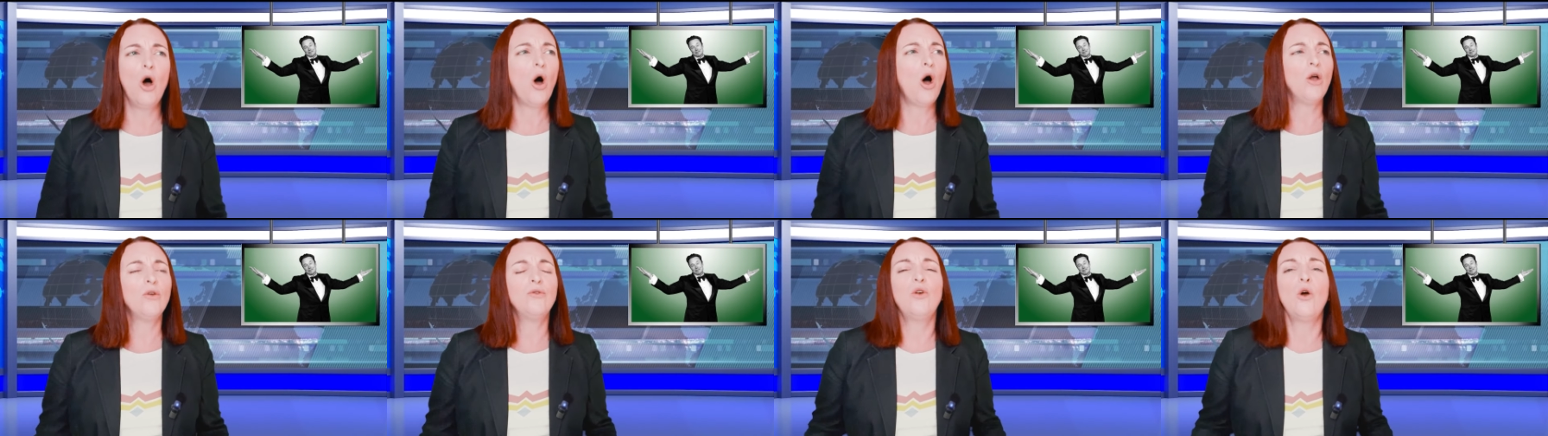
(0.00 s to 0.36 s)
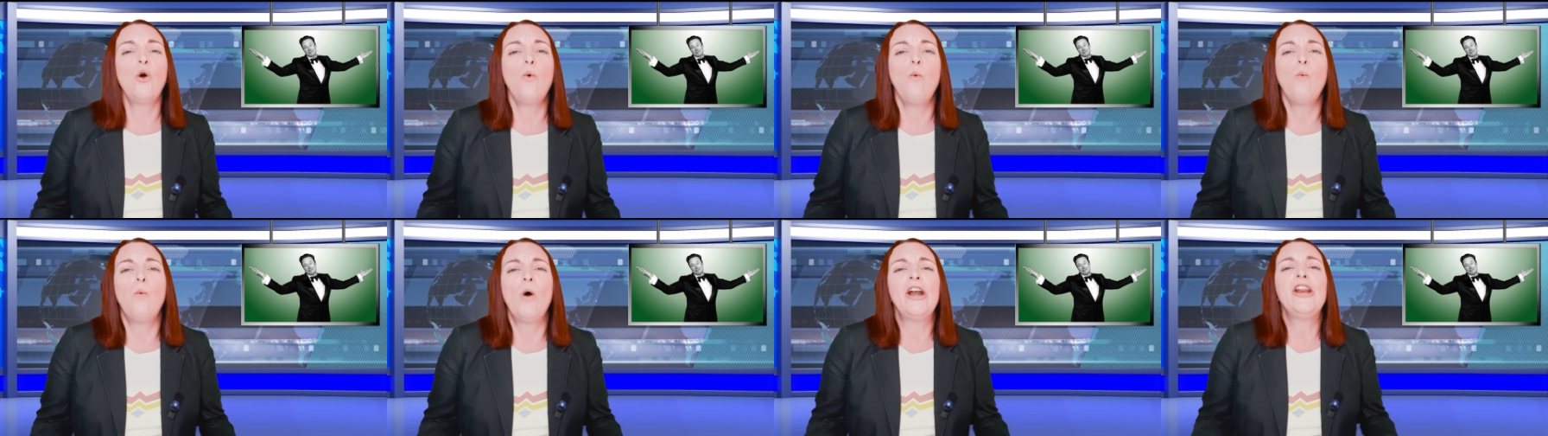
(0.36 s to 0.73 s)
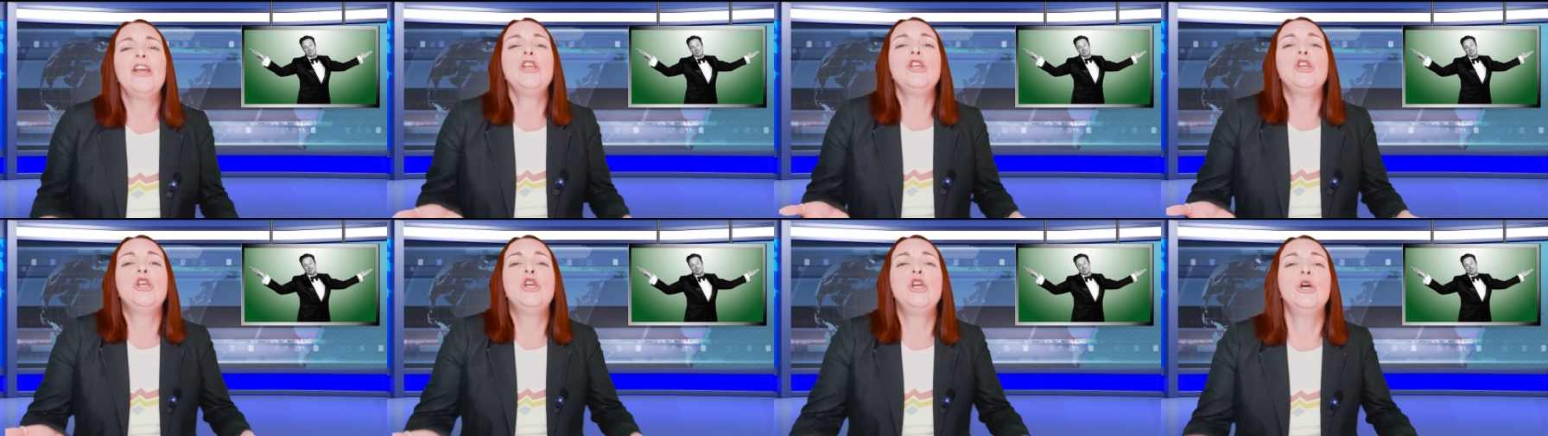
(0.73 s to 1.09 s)
Also, why do
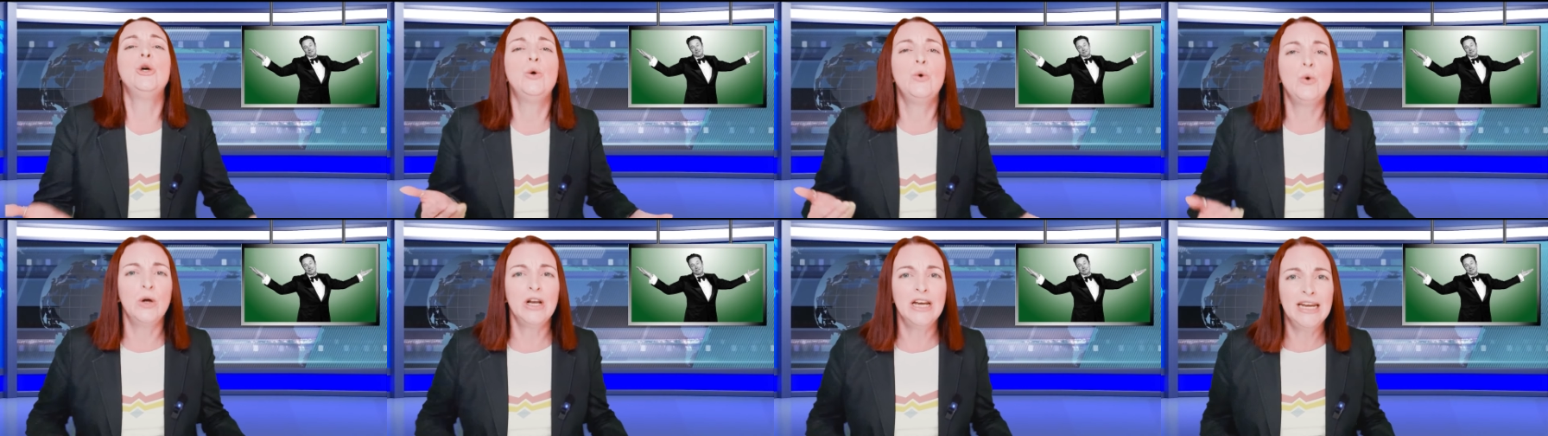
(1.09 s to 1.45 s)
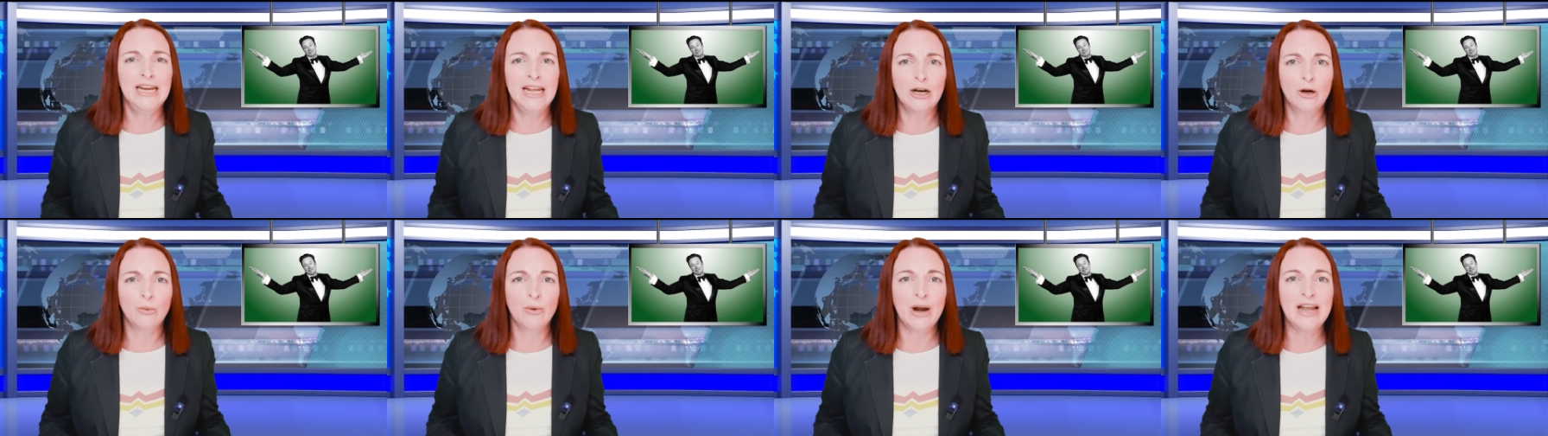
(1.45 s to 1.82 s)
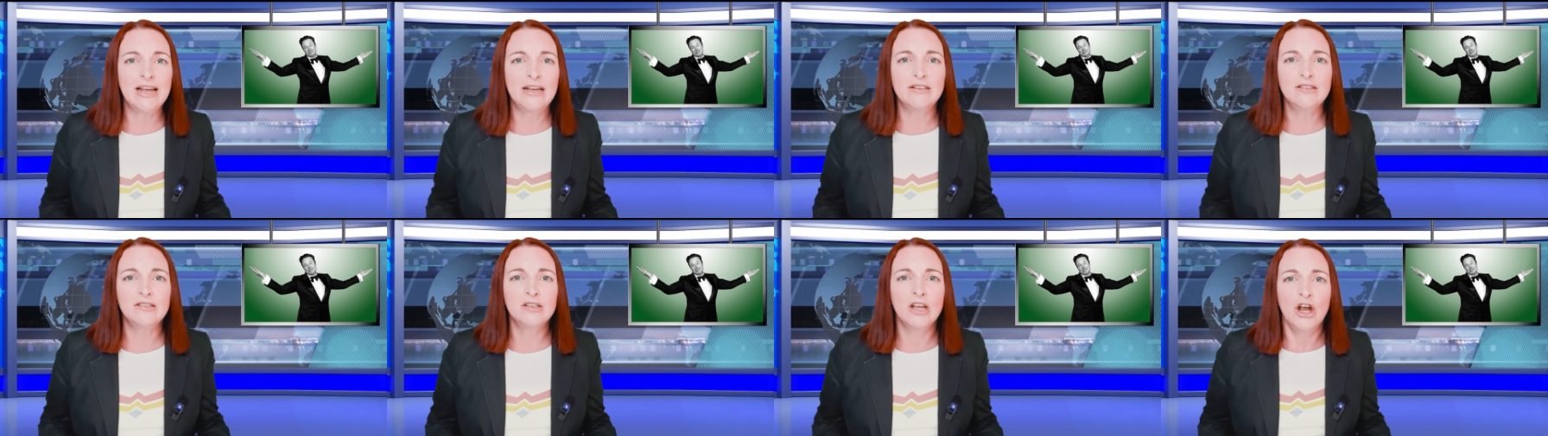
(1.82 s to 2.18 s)
you need a
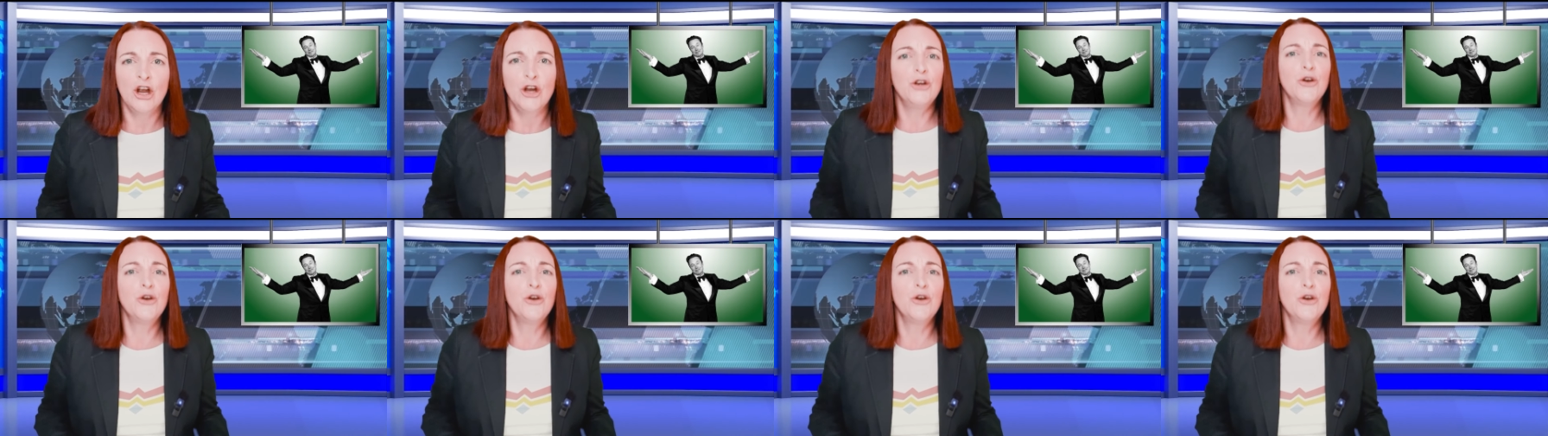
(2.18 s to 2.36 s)
raise?